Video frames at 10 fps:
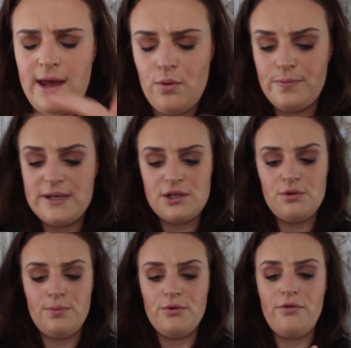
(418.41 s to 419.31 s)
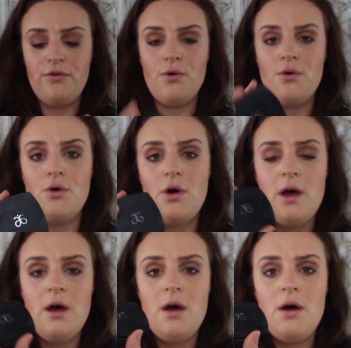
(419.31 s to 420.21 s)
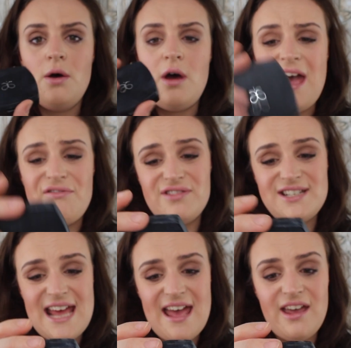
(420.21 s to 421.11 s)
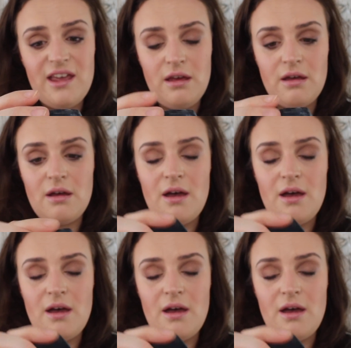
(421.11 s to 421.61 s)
It would be suitable for every day,